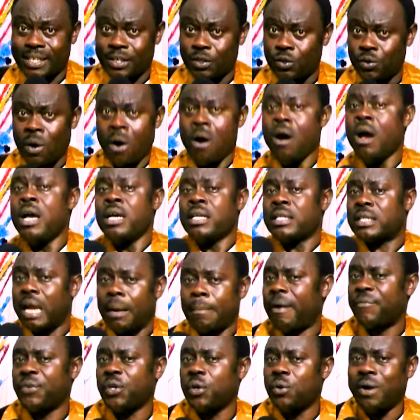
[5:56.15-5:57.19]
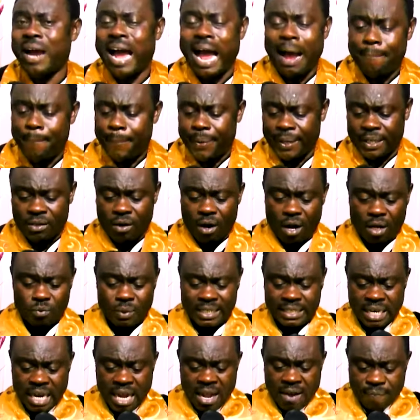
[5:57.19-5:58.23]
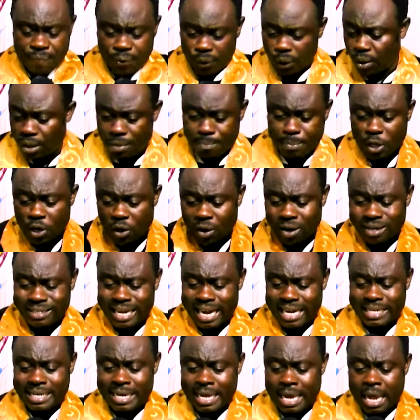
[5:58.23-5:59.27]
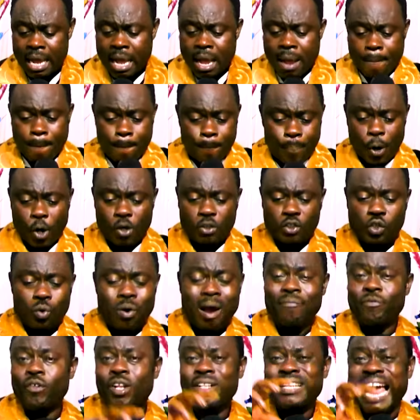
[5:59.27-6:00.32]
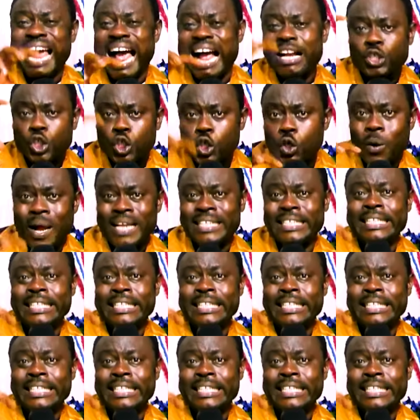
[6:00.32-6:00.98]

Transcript: You know, some of you have been always following me online here, but you have not actually